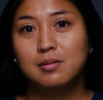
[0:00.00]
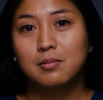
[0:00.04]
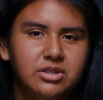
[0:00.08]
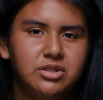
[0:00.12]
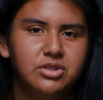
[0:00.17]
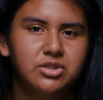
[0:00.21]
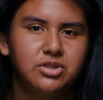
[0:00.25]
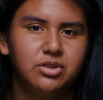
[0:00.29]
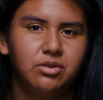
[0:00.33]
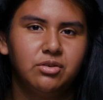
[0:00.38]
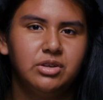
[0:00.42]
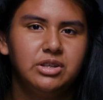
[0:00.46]
It's
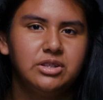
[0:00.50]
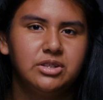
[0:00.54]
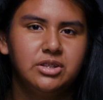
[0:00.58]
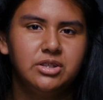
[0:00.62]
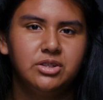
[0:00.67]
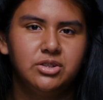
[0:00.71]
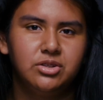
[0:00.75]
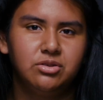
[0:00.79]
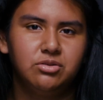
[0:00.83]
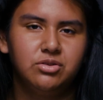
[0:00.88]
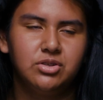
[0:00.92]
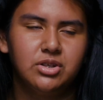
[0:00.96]
so easy
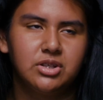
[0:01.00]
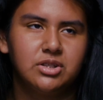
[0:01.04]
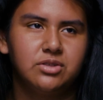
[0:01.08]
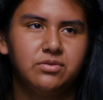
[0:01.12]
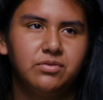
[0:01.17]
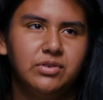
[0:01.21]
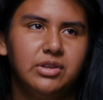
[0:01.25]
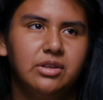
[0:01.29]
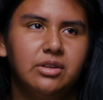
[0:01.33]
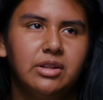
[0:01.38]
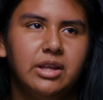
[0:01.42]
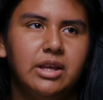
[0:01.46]
to just
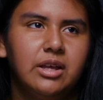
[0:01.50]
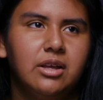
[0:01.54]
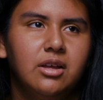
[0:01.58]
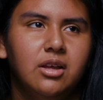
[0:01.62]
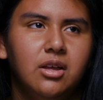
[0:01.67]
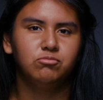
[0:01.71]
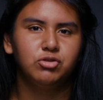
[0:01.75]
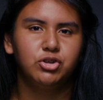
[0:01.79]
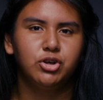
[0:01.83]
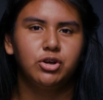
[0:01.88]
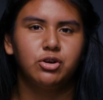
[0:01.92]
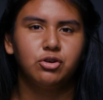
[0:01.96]
feel like
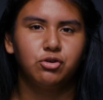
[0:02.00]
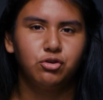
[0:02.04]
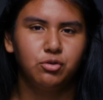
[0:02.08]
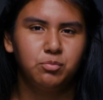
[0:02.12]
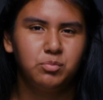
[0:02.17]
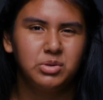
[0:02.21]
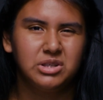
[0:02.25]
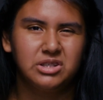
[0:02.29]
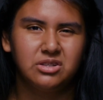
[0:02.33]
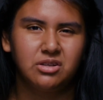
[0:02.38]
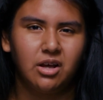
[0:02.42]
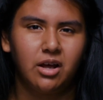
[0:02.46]
your
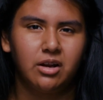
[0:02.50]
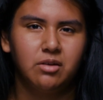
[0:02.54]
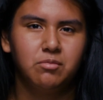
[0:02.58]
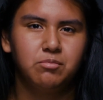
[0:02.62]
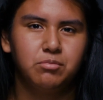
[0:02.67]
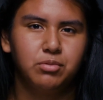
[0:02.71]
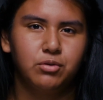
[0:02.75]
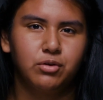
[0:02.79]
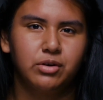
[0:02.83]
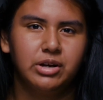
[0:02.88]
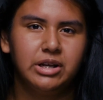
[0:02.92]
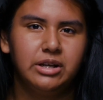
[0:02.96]
group is not
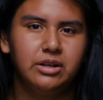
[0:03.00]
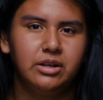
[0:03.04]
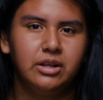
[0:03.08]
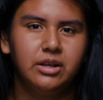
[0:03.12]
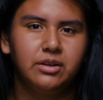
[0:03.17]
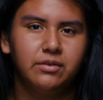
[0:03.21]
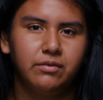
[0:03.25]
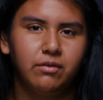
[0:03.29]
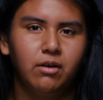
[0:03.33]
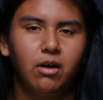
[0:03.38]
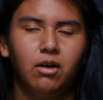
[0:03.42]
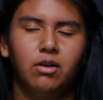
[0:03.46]
important
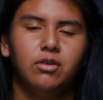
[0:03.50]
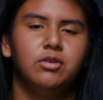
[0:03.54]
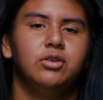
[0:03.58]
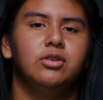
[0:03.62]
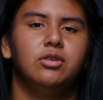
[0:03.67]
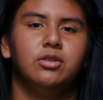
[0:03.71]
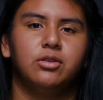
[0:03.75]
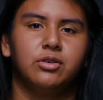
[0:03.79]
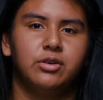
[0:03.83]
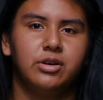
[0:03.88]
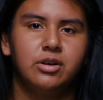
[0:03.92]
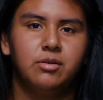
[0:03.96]
if all
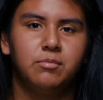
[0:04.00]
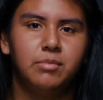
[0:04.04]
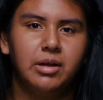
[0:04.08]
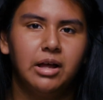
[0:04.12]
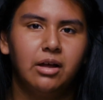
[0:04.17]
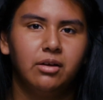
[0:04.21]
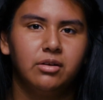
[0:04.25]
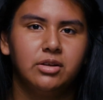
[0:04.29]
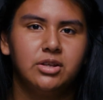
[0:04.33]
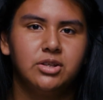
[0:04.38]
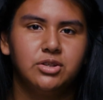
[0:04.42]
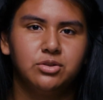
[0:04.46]
you learn
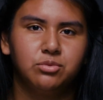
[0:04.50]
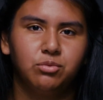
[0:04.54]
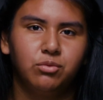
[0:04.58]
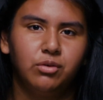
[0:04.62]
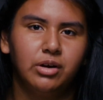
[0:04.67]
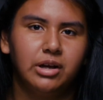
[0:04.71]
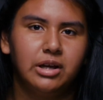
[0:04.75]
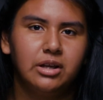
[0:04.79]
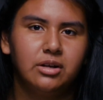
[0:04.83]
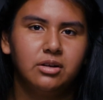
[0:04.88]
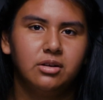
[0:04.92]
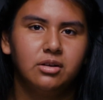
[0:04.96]
about is
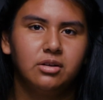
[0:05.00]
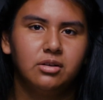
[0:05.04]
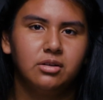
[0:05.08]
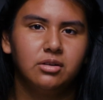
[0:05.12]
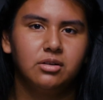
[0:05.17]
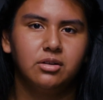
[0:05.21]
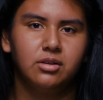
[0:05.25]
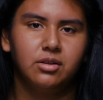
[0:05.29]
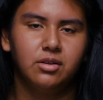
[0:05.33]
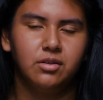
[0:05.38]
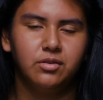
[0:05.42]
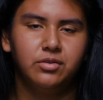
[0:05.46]
what
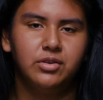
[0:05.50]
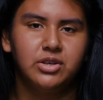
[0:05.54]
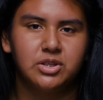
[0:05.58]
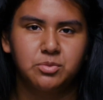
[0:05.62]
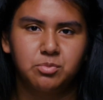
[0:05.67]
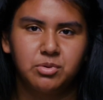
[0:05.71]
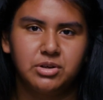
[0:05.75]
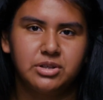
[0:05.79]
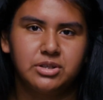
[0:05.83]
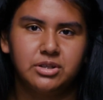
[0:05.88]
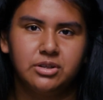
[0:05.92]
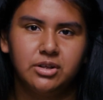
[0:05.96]
this
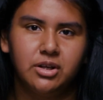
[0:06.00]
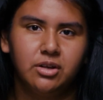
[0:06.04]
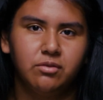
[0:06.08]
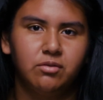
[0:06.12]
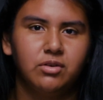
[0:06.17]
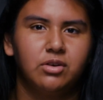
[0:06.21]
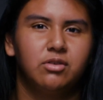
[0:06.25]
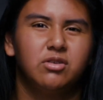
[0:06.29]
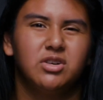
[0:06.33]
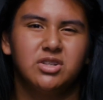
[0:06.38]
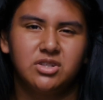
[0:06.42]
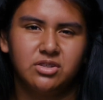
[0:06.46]
person did,
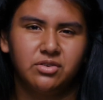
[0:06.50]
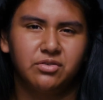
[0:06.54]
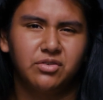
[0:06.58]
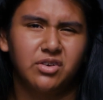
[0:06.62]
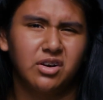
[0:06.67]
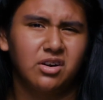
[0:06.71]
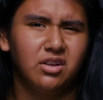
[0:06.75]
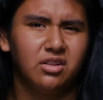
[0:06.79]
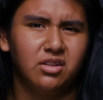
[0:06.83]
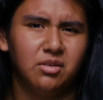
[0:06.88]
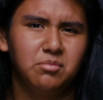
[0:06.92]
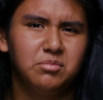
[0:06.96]
what Christopher
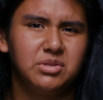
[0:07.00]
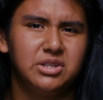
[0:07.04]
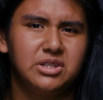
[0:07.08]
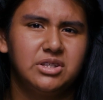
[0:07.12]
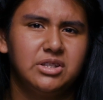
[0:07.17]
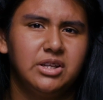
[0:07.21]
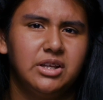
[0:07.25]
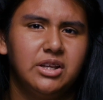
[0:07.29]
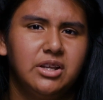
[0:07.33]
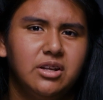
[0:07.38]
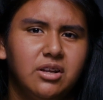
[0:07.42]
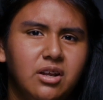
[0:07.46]
Columbus
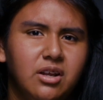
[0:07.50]
did.